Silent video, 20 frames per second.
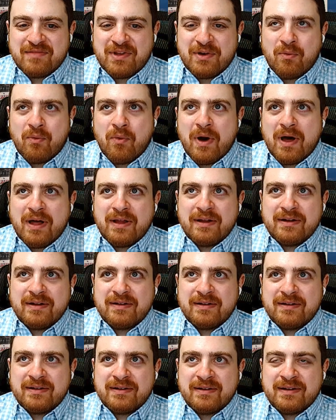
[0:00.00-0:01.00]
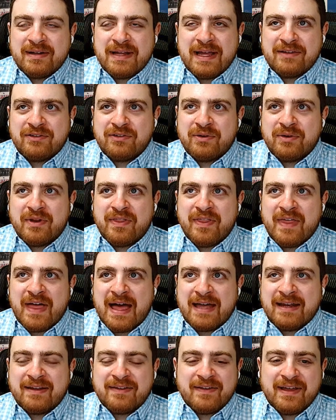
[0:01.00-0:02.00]
What led you to
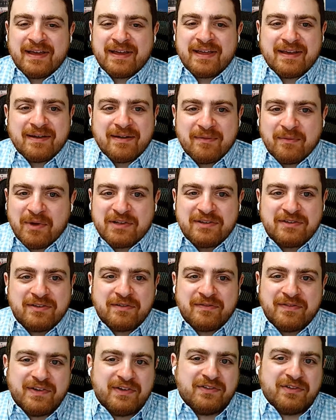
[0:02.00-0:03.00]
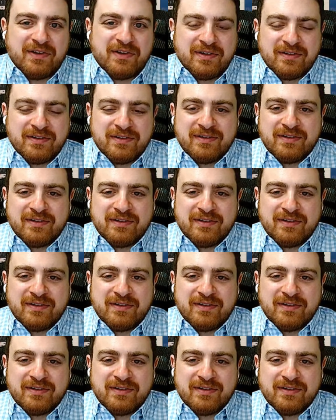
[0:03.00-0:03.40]
that, and like, what's your vision?